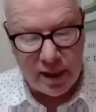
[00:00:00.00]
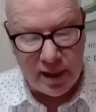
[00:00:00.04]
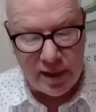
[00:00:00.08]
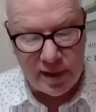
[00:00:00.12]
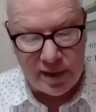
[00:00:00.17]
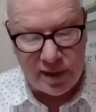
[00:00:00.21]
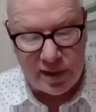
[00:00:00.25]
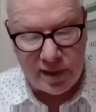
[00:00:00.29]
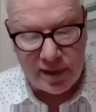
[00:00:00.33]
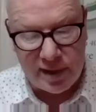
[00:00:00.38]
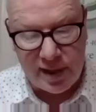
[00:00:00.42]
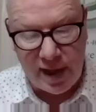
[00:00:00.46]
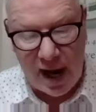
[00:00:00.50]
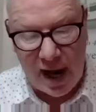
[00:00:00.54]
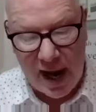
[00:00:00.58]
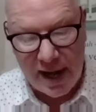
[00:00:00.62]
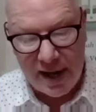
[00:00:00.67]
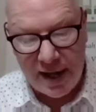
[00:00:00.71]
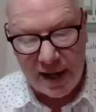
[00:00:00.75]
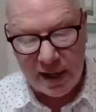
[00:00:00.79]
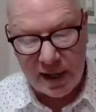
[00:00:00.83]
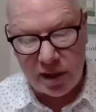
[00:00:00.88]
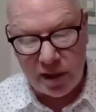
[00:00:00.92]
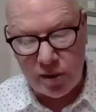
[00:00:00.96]

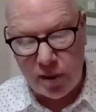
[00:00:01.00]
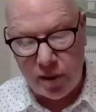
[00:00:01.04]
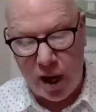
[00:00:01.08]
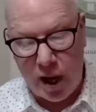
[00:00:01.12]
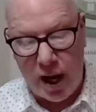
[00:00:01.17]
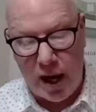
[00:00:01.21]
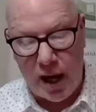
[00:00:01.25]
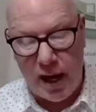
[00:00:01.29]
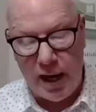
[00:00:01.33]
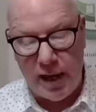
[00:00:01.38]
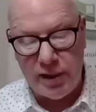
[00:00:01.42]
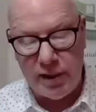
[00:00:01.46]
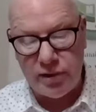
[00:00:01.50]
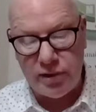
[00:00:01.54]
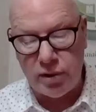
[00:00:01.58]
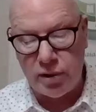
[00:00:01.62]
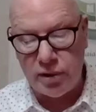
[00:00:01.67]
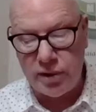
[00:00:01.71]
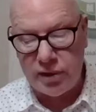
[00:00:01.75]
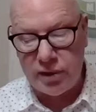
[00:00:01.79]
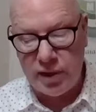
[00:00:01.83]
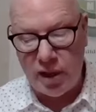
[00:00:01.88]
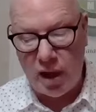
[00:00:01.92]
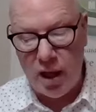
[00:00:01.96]
ecstatic cries
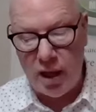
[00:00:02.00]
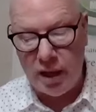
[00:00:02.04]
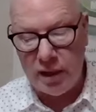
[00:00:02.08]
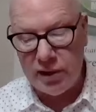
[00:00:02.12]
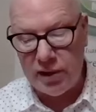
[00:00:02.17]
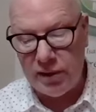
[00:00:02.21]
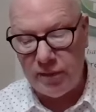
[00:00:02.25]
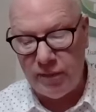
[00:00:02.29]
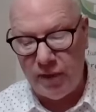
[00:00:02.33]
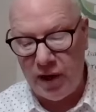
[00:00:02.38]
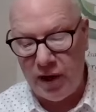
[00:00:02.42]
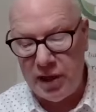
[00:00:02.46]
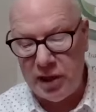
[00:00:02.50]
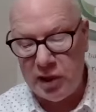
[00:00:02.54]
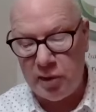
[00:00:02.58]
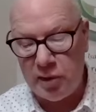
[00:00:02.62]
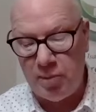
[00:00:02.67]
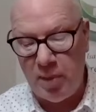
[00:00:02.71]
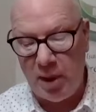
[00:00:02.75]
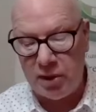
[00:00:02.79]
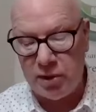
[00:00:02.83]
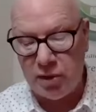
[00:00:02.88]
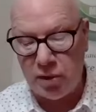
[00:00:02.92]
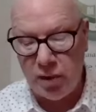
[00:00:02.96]
or tongues of any
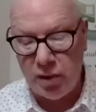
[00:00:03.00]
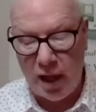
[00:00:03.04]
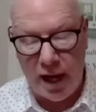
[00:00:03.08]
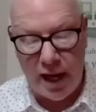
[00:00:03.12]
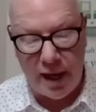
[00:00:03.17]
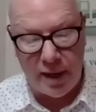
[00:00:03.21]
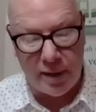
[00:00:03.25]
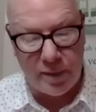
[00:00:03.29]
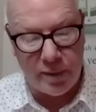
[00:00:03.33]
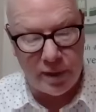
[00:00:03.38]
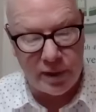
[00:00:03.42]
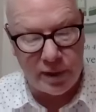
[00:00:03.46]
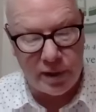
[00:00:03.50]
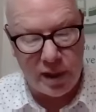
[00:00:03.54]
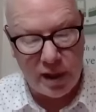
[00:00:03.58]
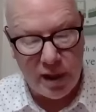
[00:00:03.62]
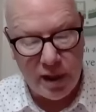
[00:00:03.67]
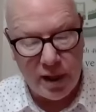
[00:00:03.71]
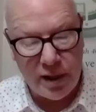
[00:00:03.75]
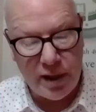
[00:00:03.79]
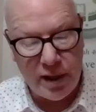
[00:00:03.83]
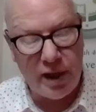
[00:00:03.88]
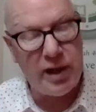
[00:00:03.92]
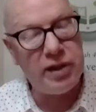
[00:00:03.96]
special language
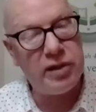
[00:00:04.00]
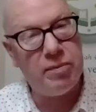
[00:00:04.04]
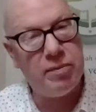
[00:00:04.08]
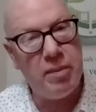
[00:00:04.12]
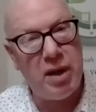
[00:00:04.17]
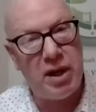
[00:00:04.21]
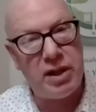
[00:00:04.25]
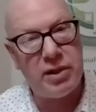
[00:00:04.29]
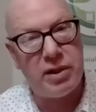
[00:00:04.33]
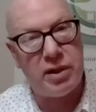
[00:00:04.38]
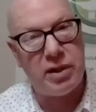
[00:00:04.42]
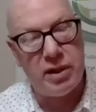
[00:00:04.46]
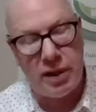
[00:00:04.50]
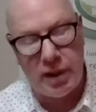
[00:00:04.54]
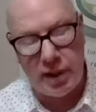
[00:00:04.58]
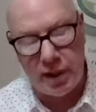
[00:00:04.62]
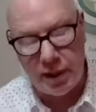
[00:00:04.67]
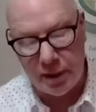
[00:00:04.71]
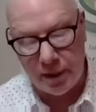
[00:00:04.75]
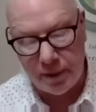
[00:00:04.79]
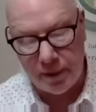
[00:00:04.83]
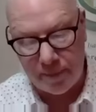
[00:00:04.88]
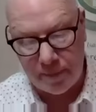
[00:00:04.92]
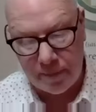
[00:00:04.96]
that is mentioned
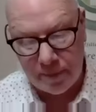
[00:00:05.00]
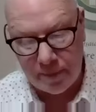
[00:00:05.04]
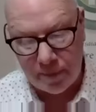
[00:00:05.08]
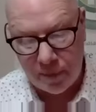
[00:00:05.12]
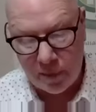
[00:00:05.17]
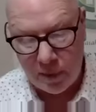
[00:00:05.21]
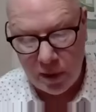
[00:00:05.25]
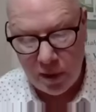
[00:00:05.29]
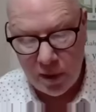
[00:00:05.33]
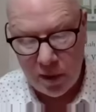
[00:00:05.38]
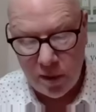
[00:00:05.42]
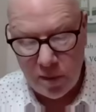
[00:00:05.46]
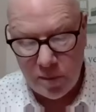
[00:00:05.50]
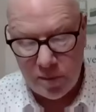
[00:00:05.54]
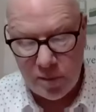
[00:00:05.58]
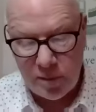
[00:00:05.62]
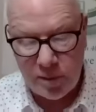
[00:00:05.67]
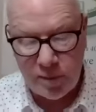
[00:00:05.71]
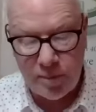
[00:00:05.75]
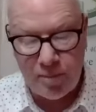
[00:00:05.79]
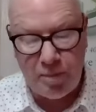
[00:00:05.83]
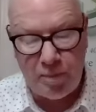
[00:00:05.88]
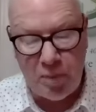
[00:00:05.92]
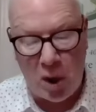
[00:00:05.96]
here.
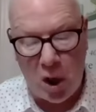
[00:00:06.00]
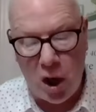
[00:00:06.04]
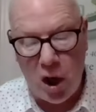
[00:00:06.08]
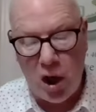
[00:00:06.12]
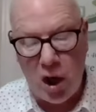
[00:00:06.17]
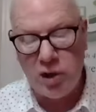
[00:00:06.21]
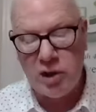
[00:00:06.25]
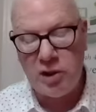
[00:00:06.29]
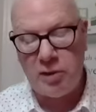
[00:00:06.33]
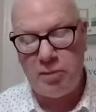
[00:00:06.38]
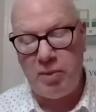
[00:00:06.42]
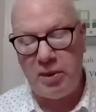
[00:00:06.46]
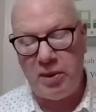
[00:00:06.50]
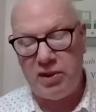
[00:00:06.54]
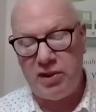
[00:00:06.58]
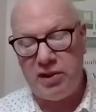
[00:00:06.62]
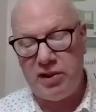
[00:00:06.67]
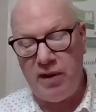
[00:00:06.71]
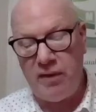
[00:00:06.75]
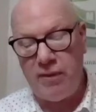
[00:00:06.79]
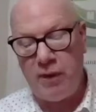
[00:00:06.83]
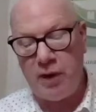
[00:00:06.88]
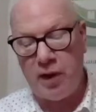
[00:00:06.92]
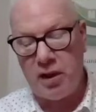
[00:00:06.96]
Paul
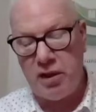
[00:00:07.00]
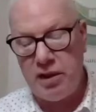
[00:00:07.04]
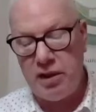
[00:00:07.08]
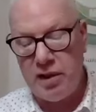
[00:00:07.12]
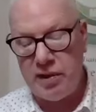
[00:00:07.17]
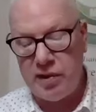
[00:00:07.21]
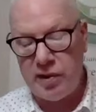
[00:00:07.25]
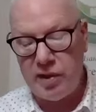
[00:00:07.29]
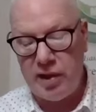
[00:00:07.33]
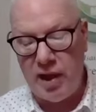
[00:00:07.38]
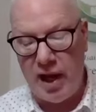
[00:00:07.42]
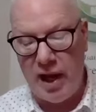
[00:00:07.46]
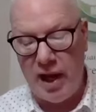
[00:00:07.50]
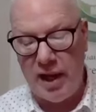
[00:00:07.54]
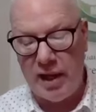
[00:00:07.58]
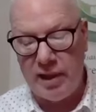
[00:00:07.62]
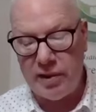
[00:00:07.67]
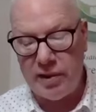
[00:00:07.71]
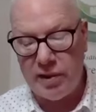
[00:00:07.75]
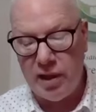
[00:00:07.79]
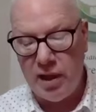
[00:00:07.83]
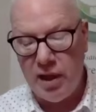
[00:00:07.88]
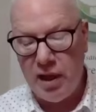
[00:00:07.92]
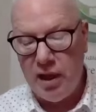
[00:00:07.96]
specifically
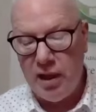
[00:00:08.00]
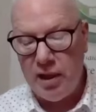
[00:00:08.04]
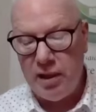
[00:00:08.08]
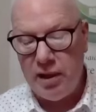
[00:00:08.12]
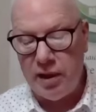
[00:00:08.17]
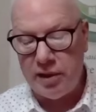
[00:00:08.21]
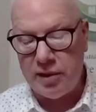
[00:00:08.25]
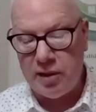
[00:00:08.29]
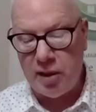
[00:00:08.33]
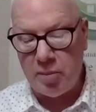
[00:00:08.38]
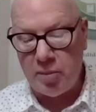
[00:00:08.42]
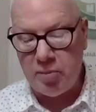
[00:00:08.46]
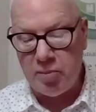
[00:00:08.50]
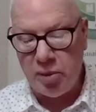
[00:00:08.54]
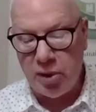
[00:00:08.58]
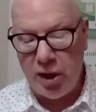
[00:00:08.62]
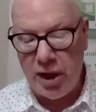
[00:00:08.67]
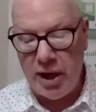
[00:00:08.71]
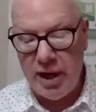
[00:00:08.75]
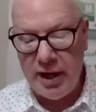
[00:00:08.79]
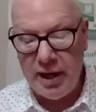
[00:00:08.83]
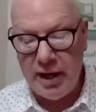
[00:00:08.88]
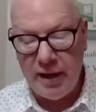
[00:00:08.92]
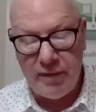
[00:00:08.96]
says that the
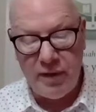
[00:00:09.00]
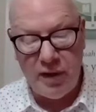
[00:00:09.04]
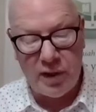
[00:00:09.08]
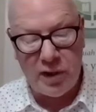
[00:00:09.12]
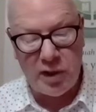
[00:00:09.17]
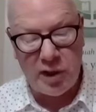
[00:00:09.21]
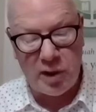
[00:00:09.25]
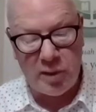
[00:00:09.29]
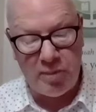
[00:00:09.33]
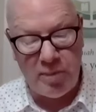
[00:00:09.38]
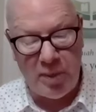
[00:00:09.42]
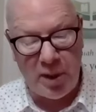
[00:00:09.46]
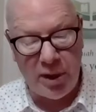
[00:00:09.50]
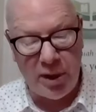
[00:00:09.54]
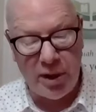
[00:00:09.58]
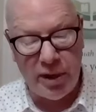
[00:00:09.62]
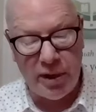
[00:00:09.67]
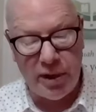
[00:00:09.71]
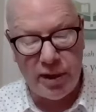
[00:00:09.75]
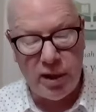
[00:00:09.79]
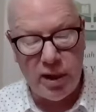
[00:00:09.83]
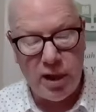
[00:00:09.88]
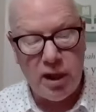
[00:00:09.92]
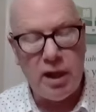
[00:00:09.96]
praying of the
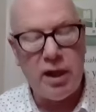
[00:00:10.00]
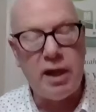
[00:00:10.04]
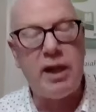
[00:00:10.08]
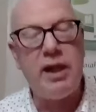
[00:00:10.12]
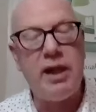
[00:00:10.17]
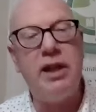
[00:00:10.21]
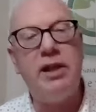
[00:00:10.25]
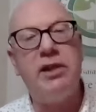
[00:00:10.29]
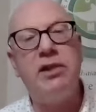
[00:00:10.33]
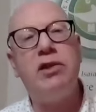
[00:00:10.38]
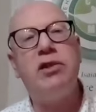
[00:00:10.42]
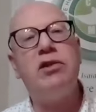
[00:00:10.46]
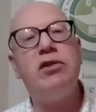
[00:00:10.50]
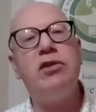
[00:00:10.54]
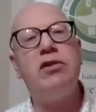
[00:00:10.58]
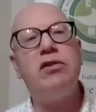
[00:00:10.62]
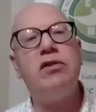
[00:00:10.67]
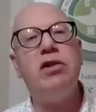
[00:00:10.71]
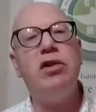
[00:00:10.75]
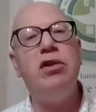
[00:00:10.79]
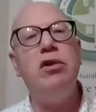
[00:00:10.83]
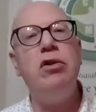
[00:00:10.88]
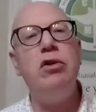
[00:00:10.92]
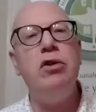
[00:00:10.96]
Spirit is
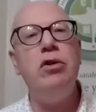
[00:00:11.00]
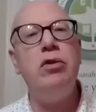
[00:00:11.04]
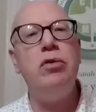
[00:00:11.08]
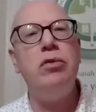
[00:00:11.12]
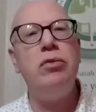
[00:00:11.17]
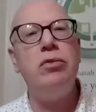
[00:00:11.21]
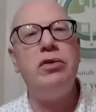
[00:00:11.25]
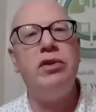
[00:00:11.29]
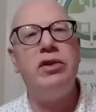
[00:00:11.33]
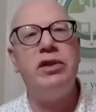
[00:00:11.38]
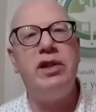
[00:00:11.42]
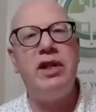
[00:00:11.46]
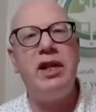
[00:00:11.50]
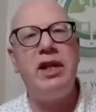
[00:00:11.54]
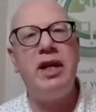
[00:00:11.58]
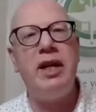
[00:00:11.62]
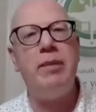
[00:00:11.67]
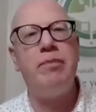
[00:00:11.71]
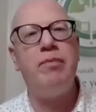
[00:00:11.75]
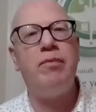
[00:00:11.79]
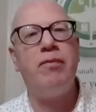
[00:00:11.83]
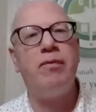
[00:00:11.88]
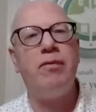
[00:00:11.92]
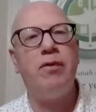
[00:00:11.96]
too
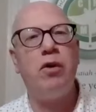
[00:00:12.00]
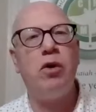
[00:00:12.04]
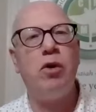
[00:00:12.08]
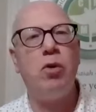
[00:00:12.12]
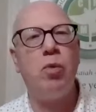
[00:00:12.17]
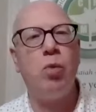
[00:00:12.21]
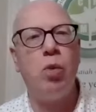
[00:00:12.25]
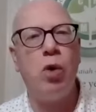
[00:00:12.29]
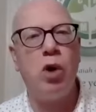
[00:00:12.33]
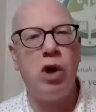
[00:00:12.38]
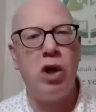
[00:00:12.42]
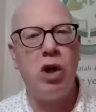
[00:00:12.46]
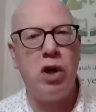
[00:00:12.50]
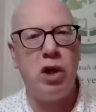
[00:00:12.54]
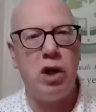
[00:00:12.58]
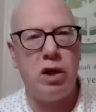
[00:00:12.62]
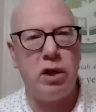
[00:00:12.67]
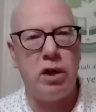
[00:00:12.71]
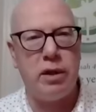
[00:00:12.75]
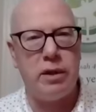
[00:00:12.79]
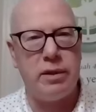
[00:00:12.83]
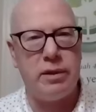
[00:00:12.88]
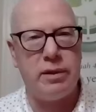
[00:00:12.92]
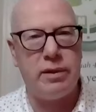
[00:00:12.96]
deep for
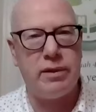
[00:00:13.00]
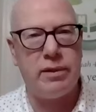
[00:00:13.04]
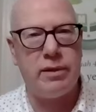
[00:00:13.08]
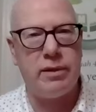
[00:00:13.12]
words